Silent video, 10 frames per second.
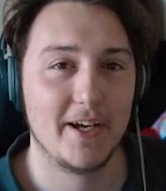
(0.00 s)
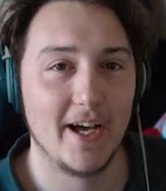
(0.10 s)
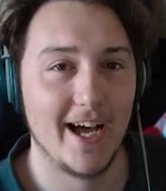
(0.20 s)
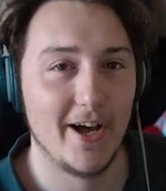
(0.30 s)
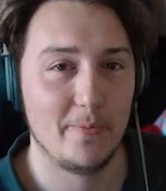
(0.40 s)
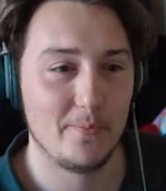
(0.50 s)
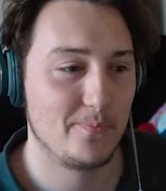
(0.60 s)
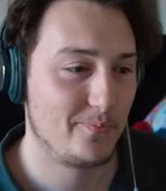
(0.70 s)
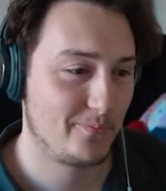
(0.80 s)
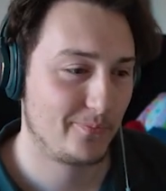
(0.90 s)
But
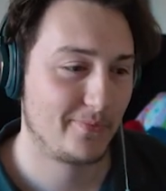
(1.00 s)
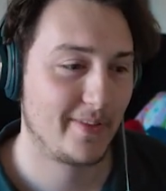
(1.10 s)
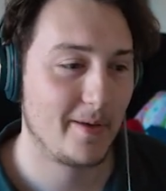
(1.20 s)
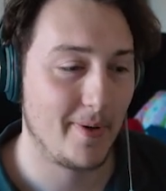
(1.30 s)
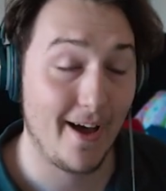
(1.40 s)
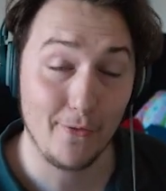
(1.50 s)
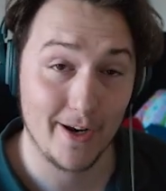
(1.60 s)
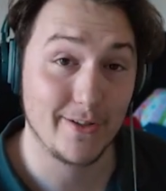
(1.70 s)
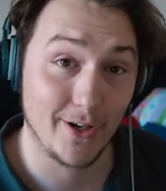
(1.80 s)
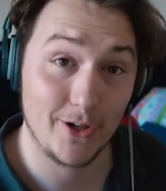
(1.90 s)
Avray
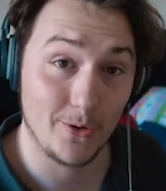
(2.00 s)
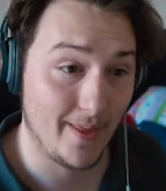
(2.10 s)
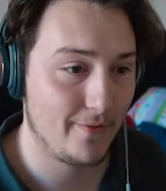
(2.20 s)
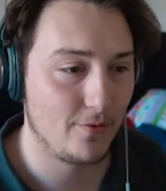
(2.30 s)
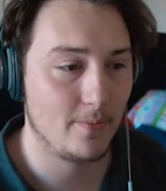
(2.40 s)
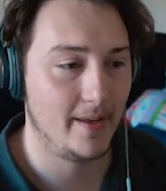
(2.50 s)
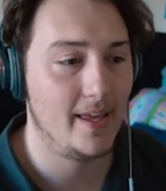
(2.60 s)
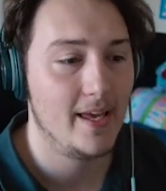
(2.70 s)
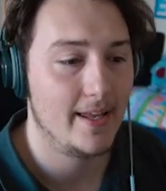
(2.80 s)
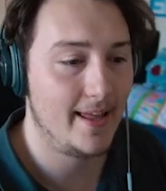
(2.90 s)
is going to do that for me.
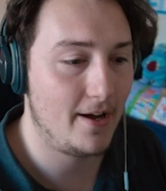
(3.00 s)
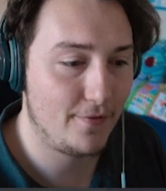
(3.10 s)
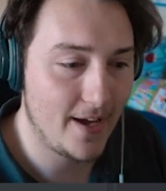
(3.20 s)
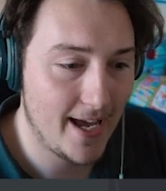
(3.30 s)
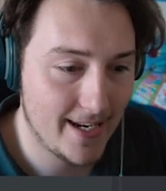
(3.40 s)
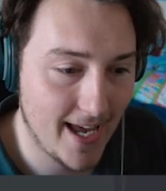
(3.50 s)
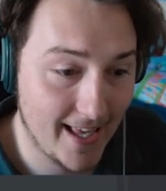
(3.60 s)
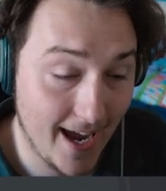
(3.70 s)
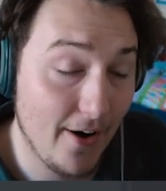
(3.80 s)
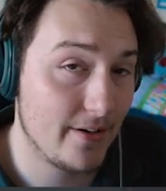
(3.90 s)
Now if I had a
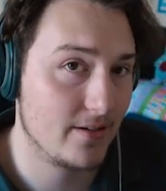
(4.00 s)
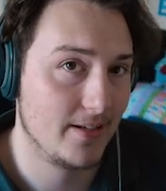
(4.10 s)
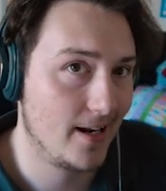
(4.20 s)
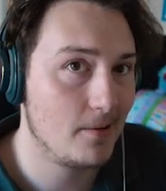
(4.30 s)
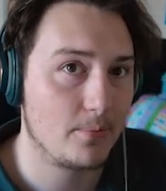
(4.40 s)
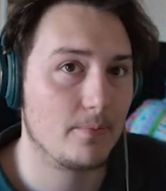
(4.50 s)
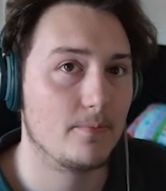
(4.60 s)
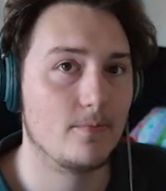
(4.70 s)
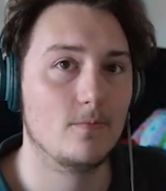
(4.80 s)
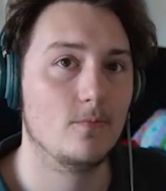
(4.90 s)
character set up,
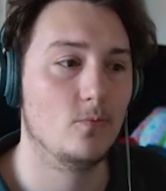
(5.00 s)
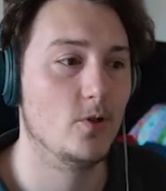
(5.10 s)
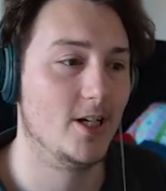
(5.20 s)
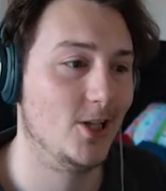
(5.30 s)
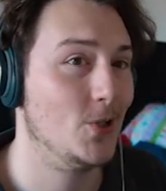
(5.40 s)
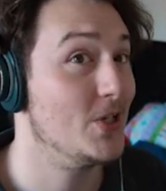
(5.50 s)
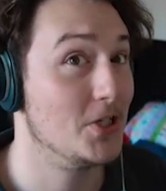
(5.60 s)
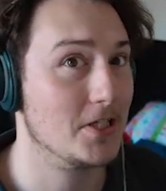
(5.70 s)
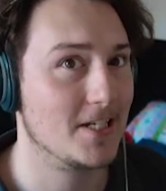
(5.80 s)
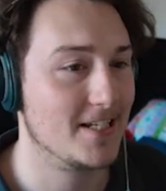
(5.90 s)
which I'll do in
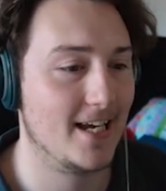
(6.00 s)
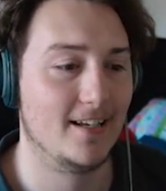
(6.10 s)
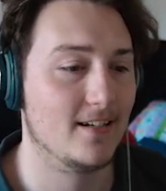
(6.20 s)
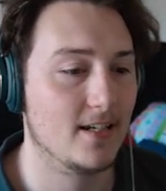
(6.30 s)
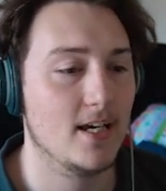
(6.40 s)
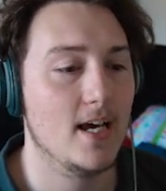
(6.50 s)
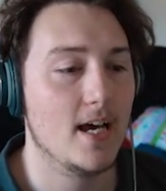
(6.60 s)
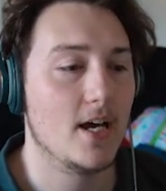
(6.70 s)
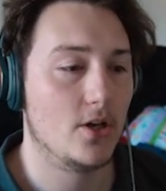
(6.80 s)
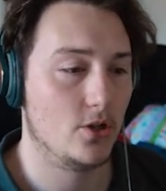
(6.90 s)
just a second,
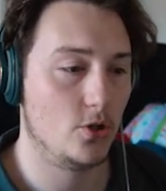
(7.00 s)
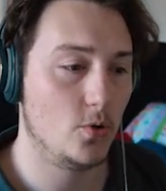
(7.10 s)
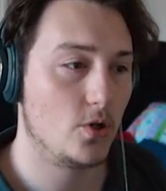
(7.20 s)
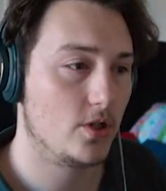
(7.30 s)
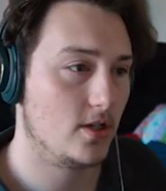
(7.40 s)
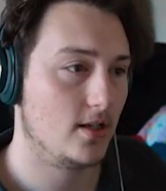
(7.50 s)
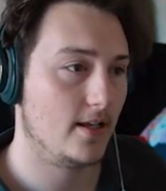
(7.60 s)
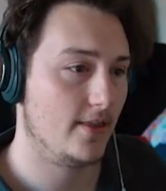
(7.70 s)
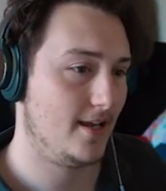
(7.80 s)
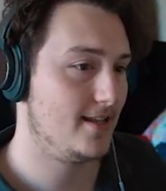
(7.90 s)
you could
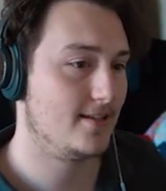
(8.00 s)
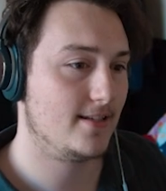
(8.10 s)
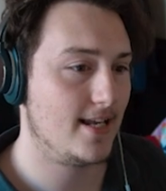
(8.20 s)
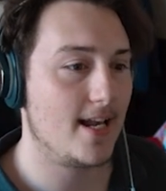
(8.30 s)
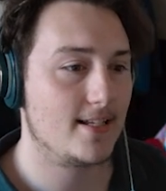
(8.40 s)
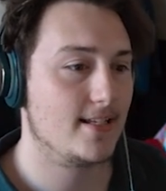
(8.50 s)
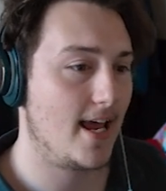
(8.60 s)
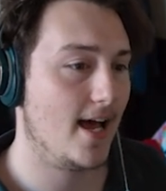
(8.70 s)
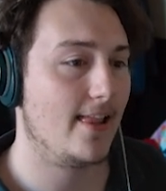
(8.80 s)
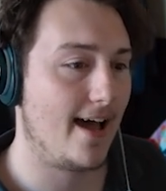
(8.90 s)
instead
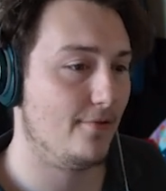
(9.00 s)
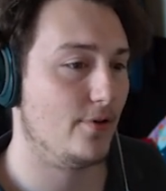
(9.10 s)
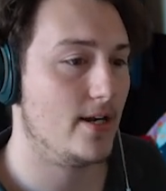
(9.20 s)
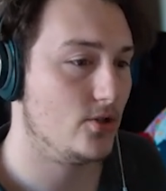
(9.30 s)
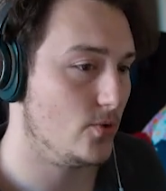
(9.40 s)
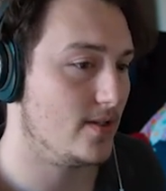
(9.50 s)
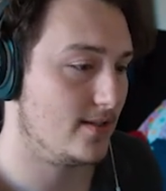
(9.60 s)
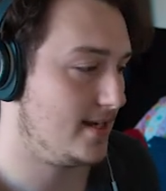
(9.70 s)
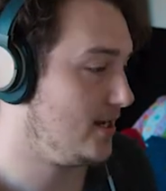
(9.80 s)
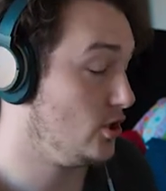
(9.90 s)
tell Avray to
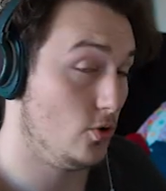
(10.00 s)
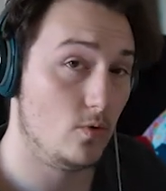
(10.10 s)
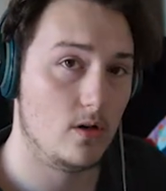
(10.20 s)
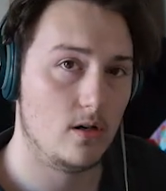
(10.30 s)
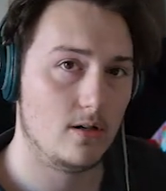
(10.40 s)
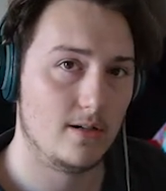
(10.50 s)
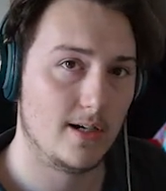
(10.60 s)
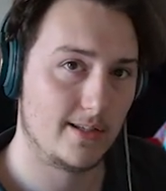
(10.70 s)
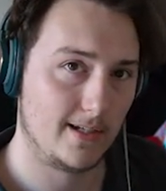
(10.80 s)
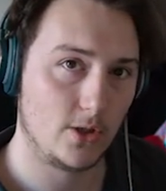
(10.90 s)
instead do
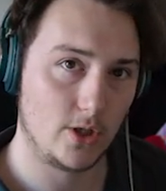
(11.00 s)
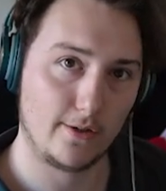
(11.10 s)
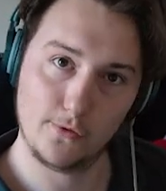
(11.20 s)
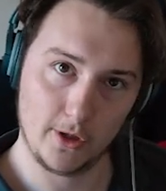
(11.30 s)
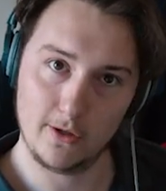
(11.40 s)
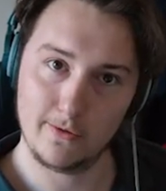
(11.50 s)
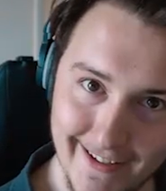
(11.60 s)
a skill check for you.